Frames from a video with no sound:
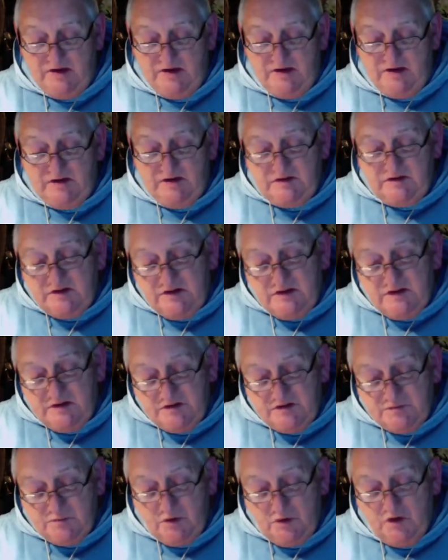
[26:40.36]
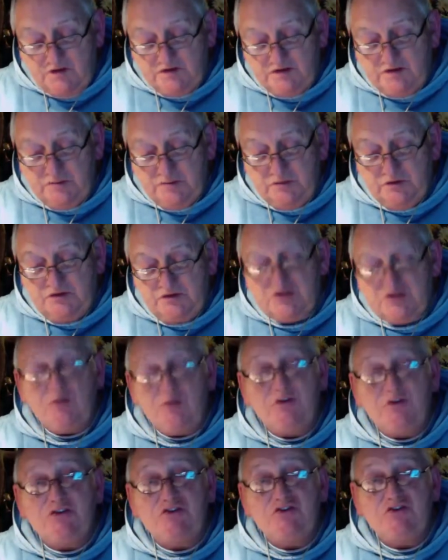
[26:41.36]
It is possible to
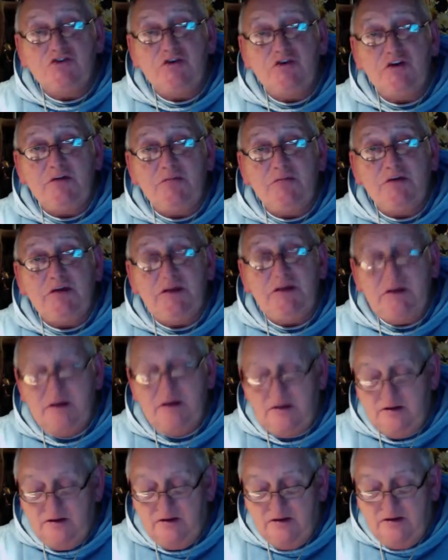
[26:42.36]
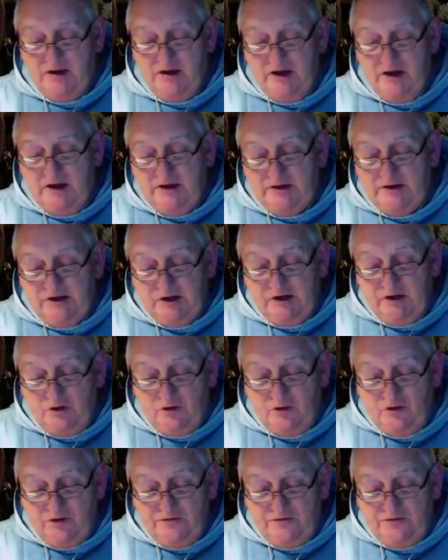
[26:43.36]
enjoy me and
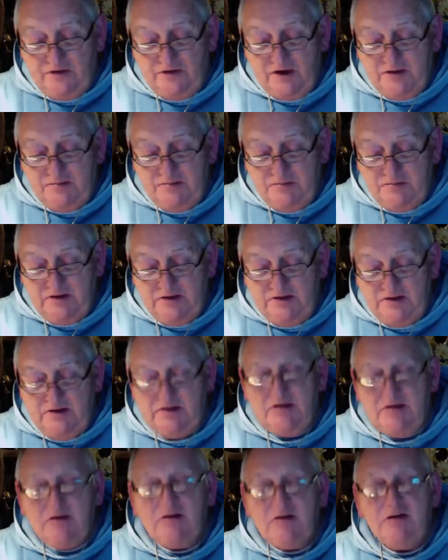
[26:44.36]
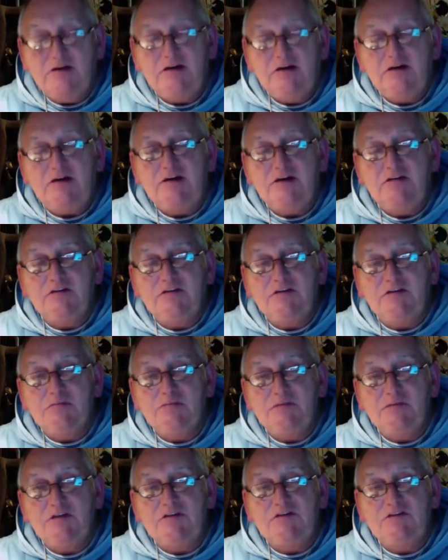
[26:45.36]
glorify me in the
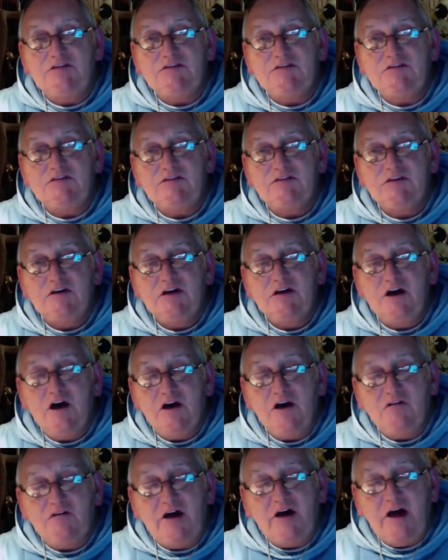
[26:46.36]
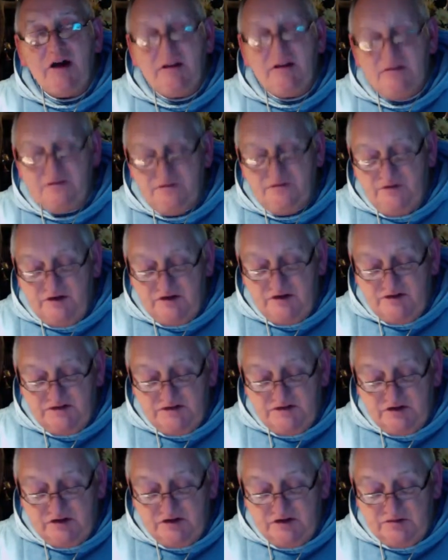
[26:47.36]
midst of adverse
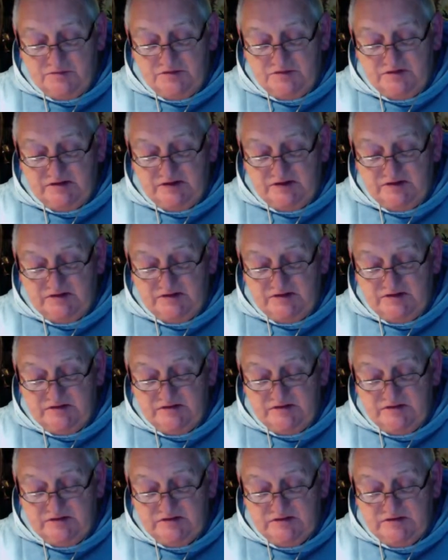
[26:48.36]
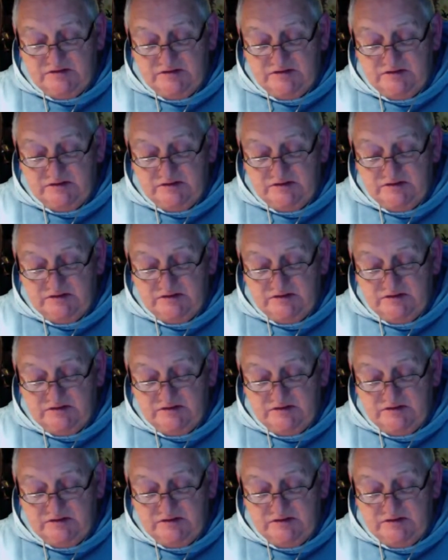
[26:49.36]
circumstances.